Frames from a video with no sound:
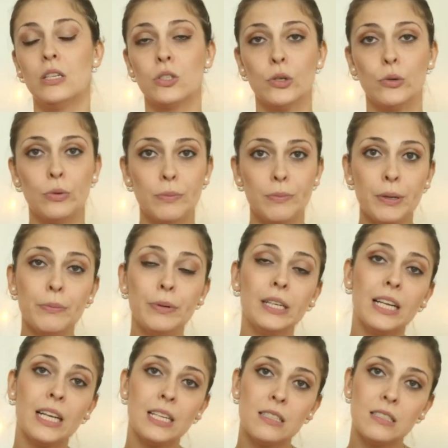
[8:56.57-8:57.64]
So remember
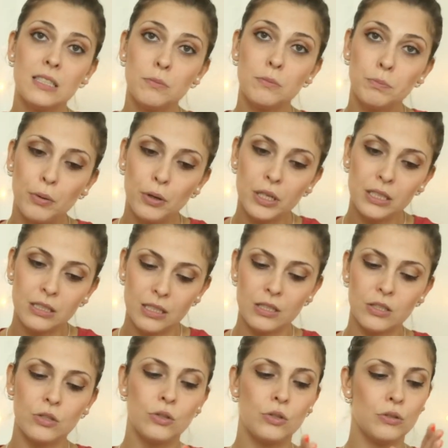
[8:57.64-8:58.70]
that it's
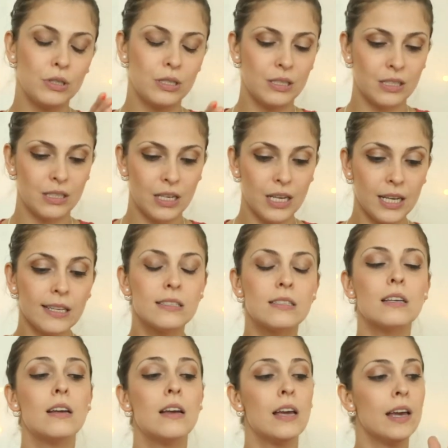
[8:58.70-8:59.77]
important to sit
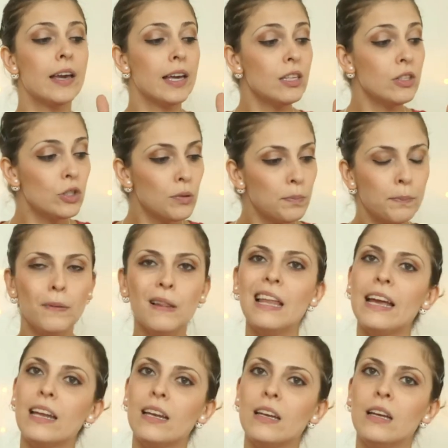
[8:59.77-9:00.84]
and to
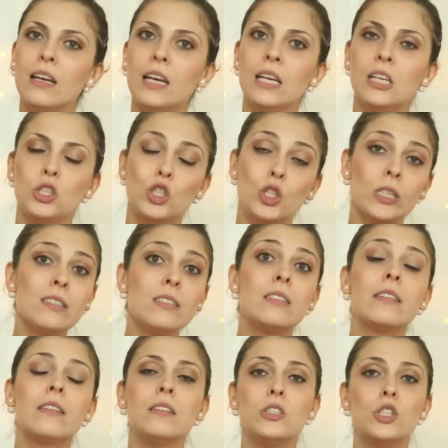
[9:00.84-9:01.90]
plan,
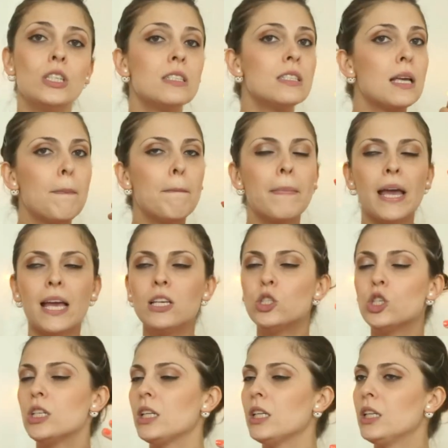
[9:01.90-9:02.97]
just, just
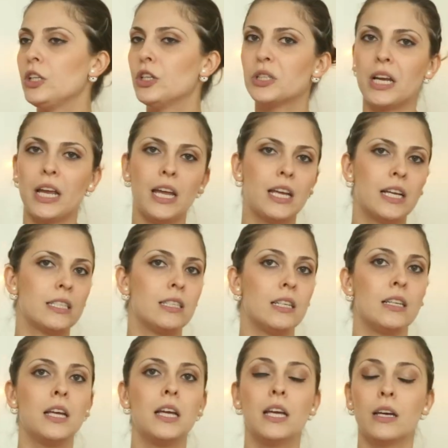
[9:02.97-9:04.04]
imagining in your head and